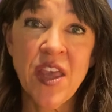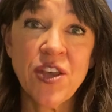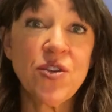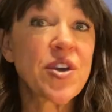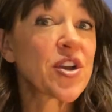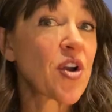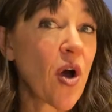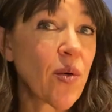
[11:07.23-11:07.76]
You
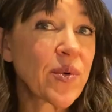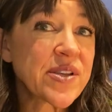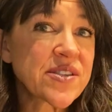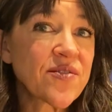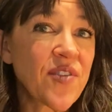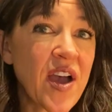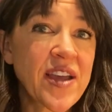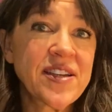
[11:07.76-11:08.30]
can always
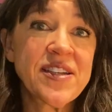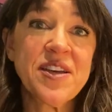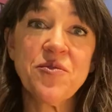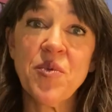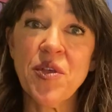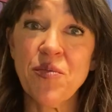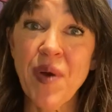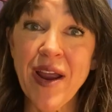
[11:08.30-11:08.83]
find it
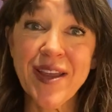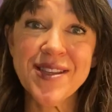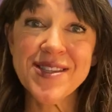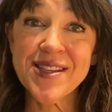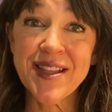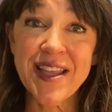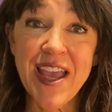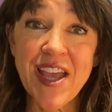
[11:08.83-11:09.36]
with
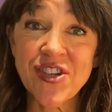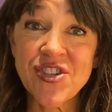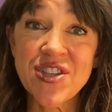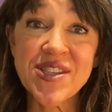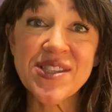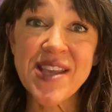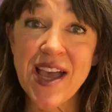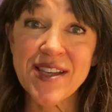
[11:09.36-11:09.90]

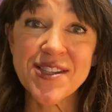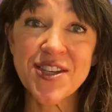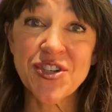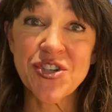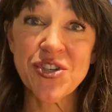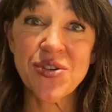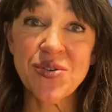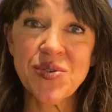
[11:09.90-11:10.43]
Reconciliation
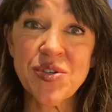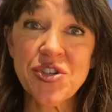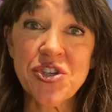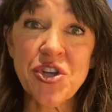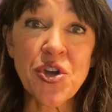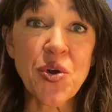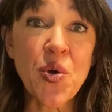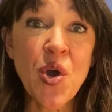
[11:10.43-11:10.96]
Saskatoon
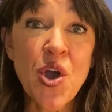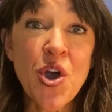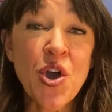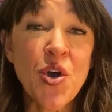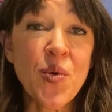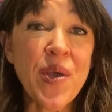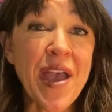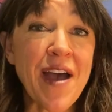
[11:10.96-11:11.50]
too.
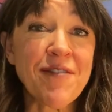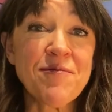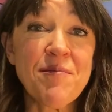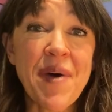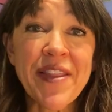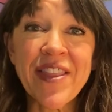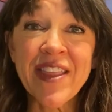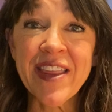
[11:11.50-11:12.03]
We have
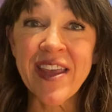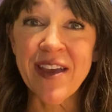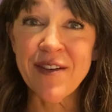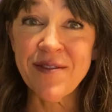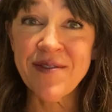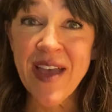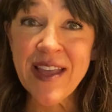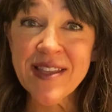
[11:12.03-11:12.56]
monthly
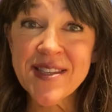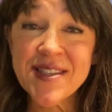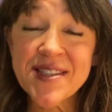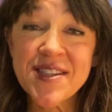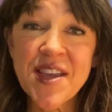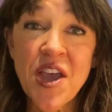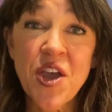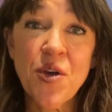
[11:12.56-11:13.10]
events.